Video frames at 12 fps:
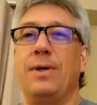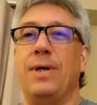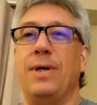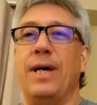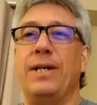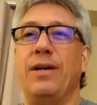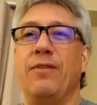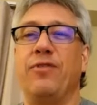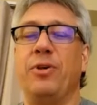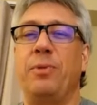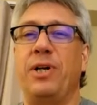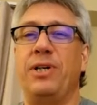And
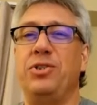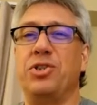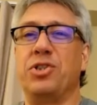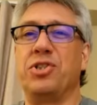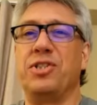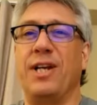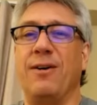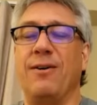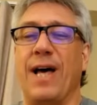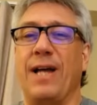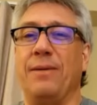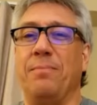everybody just
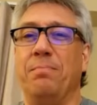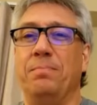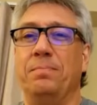stared at him.